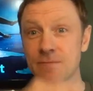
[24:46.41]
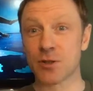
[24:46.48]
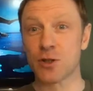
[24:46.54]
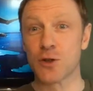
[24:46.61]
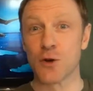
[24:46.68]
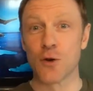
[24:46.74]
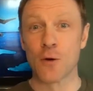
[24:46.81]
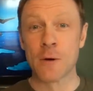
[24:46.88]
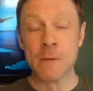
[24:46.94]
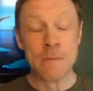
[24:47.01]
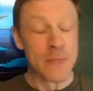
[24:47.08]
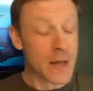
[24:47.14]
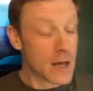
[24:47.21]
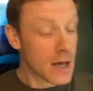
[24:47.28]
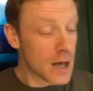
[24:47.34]
So
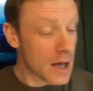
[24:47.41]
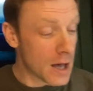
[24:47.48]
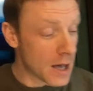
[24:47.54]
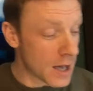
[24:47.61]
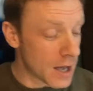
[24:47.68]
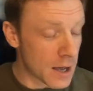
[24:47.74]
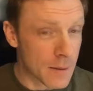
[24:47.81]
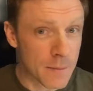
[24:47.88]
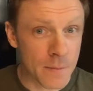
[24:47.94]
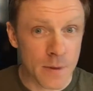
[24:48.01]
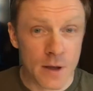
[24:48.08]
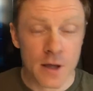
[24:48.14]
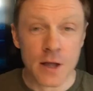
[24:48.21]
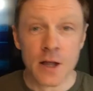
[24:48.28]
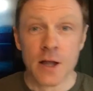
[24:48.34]

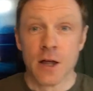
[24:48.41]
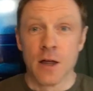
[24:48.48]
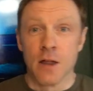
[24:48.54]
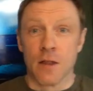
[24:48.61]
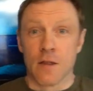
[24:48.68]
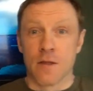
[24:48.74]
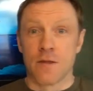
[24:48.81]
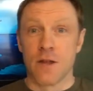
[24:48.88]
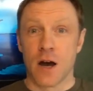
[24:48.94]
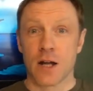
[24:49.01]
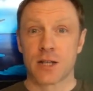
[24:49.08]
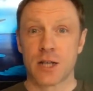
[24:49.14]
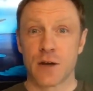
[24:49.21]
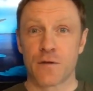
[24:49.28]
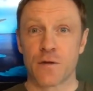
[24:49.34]

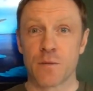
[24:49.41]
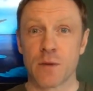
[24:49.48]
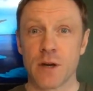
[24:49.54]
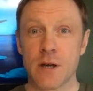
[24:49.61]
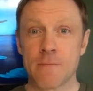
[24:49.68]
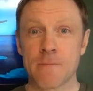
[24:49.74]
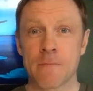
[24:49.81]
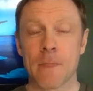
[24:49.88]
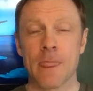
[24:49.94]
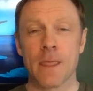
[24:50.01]
that's it from me.